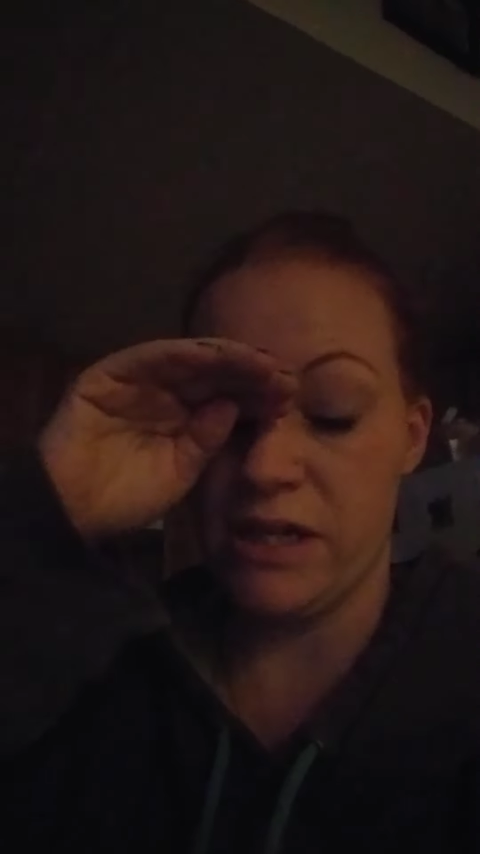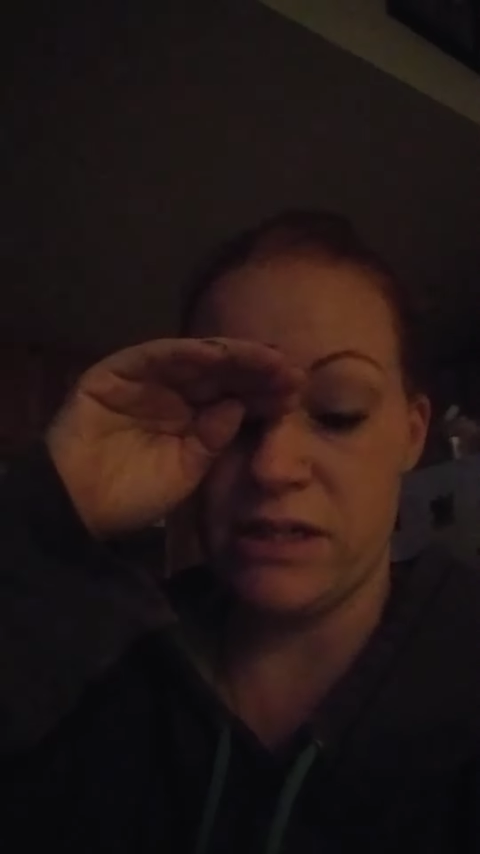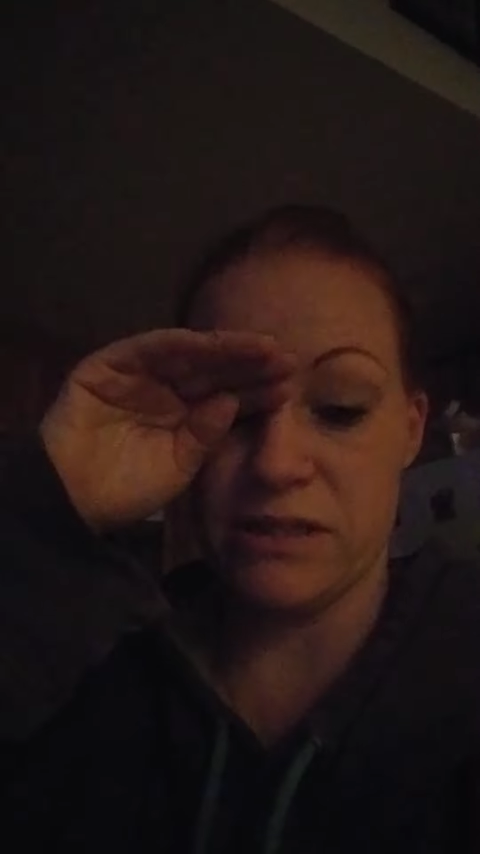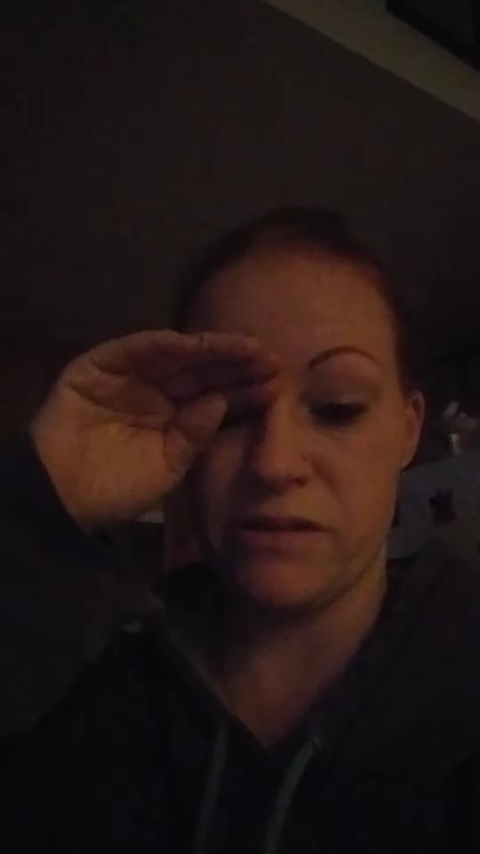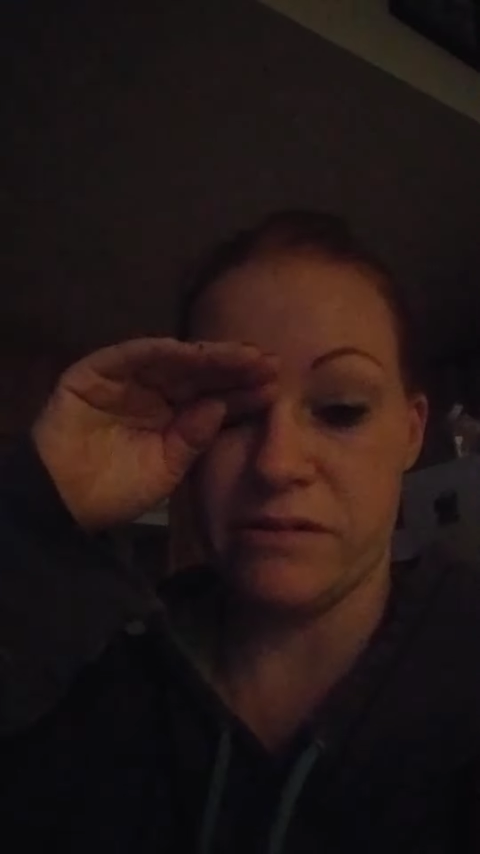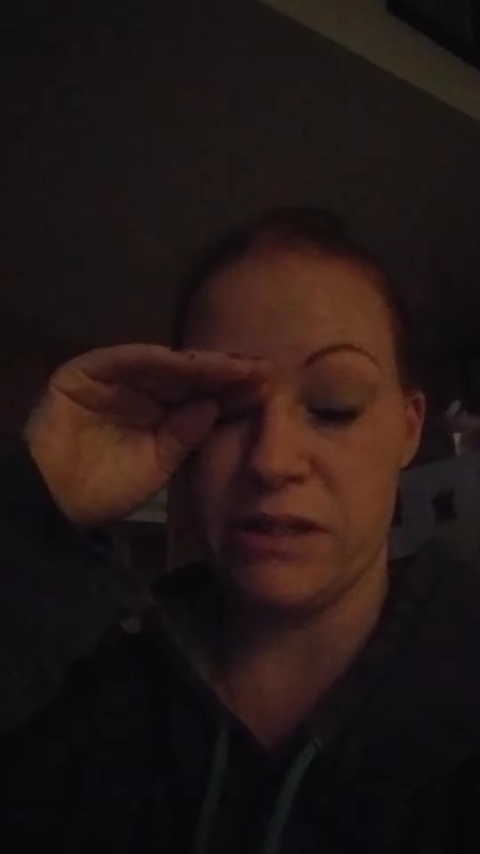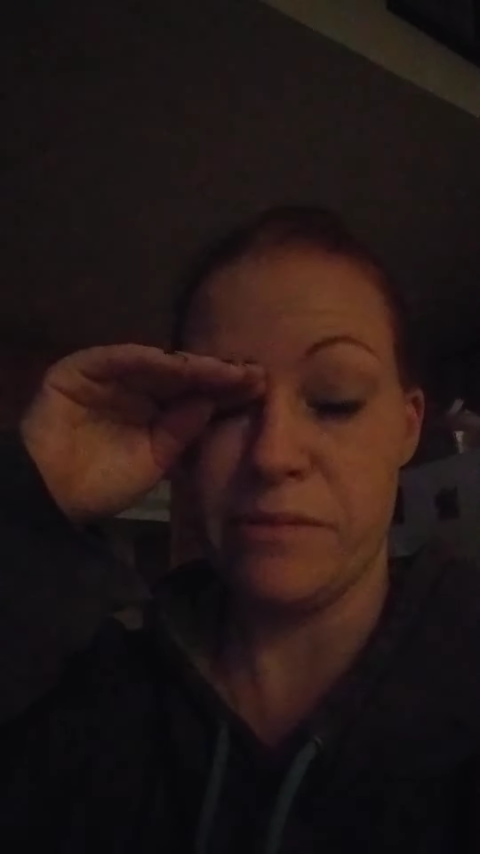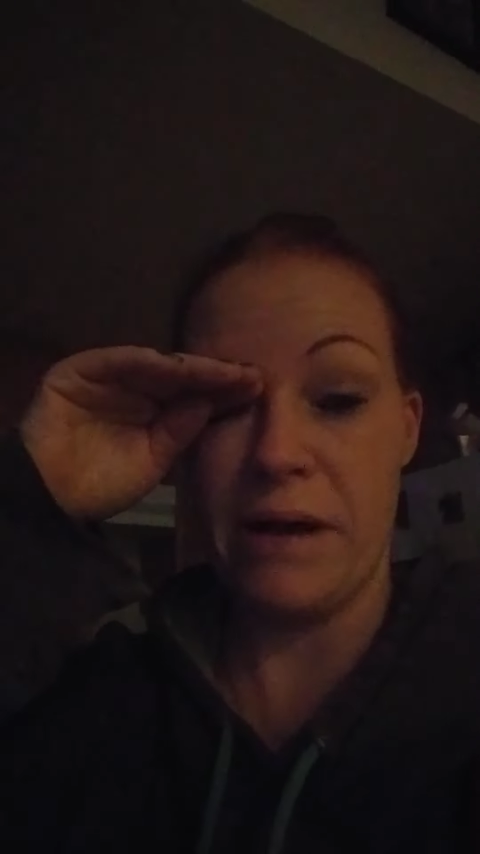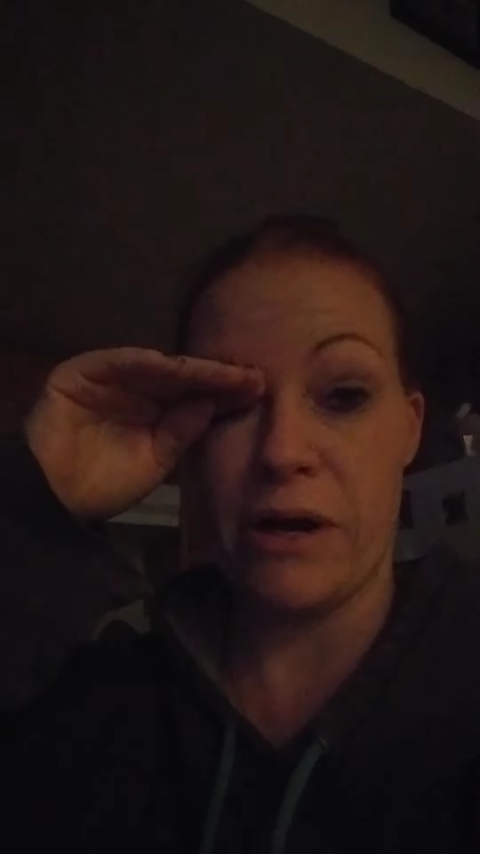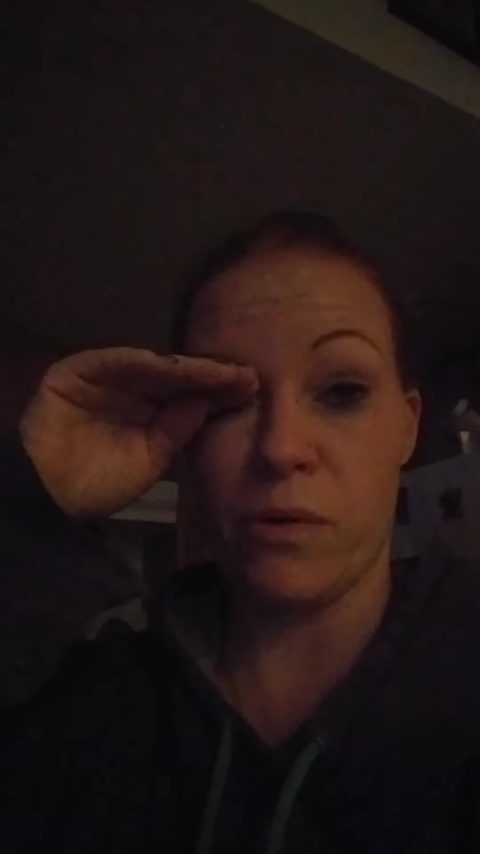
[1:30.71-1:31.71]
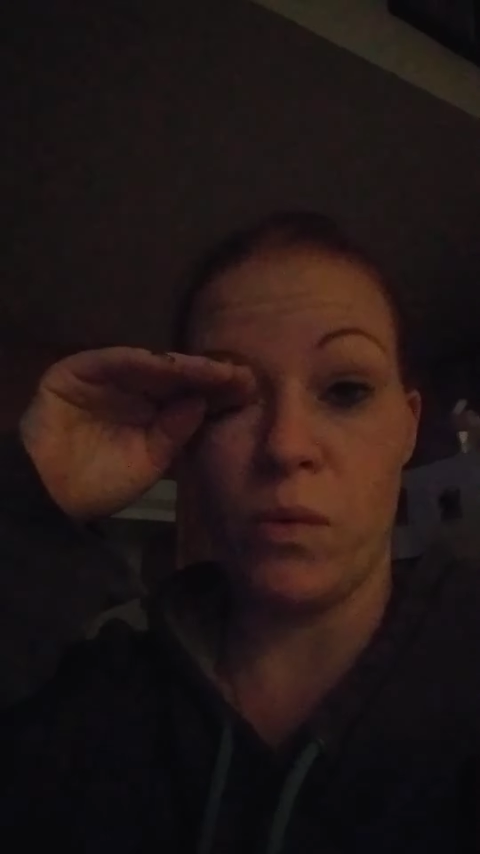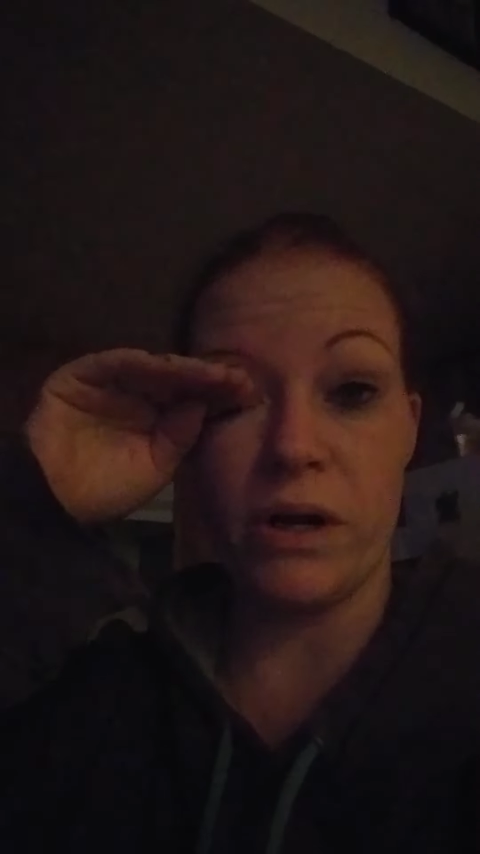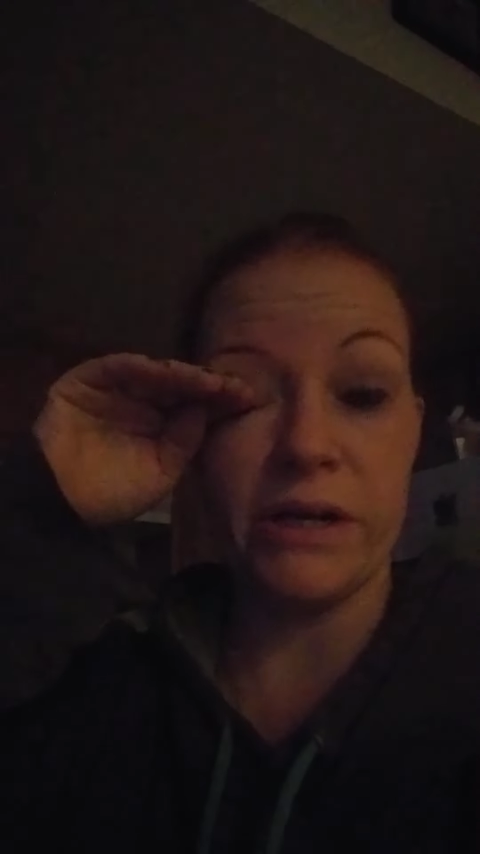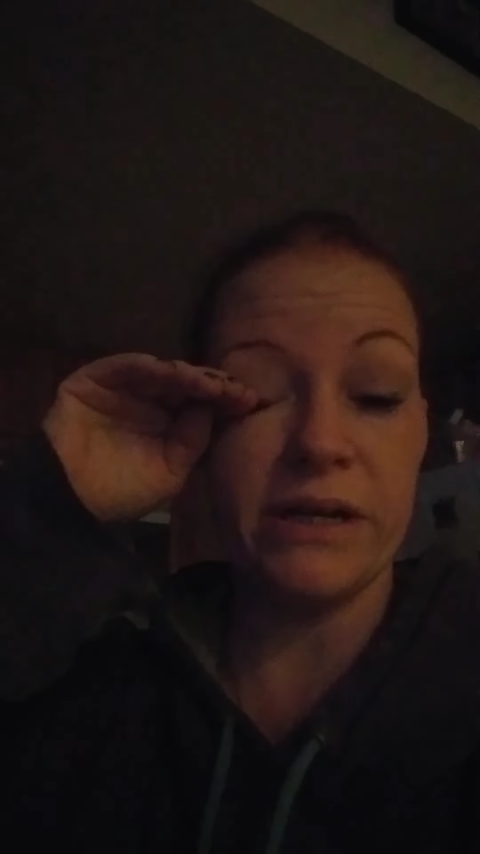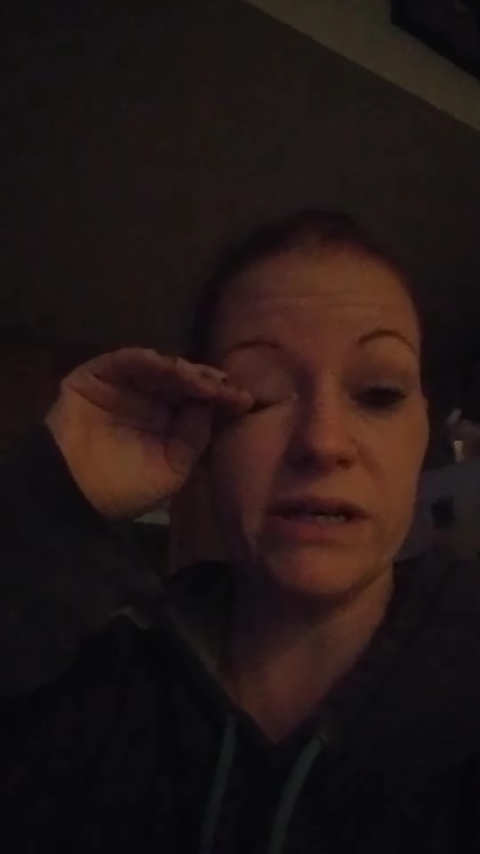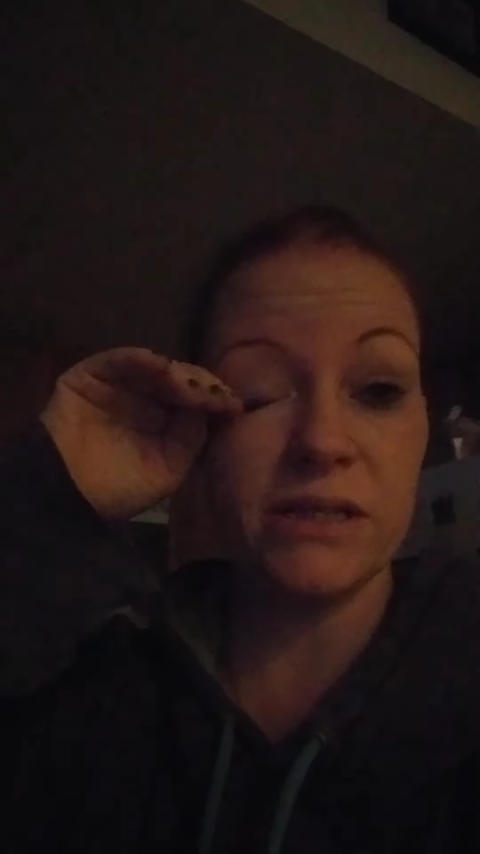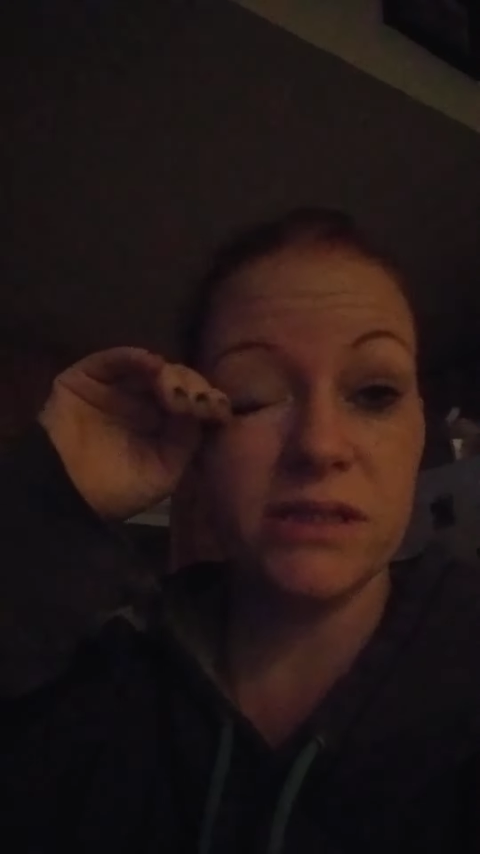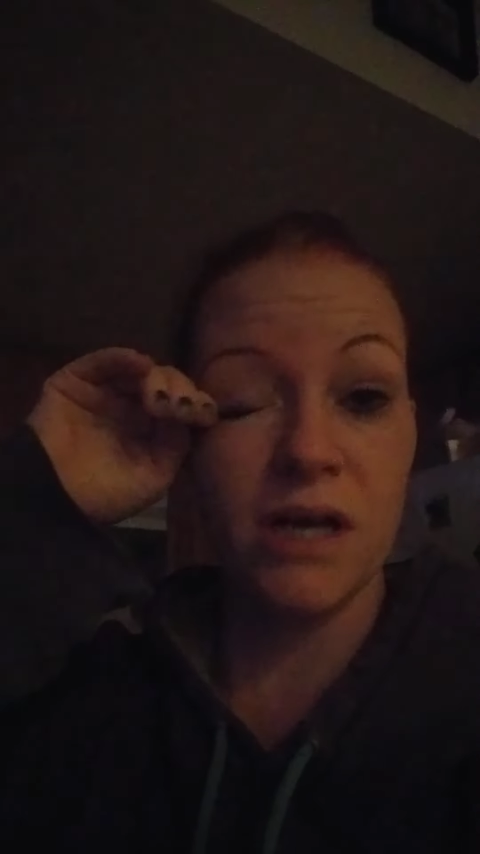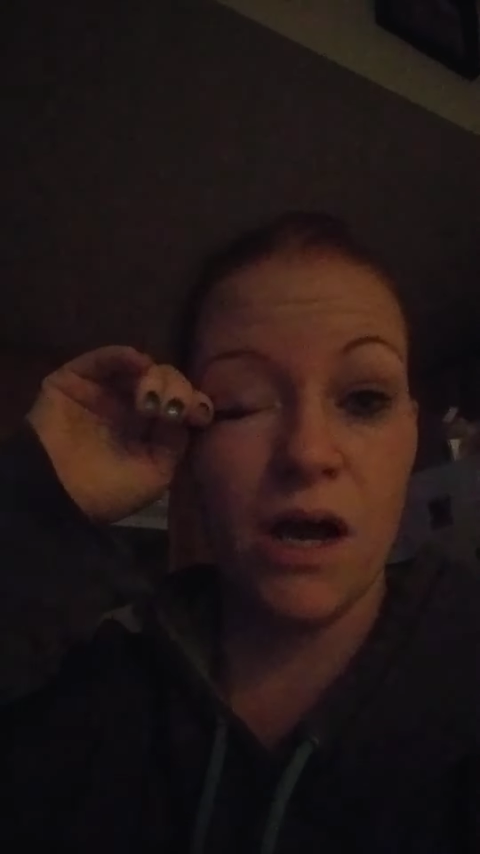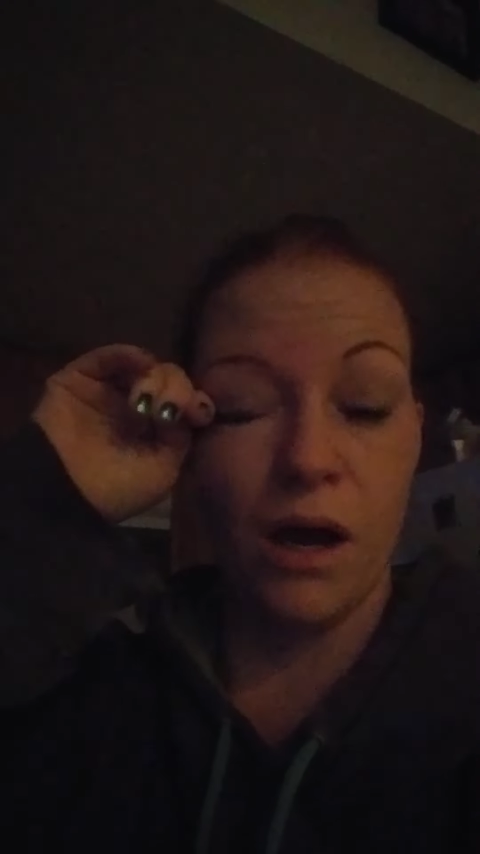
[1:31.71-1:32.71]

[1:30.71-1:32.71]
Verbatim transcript: It doesn't really matter what it is.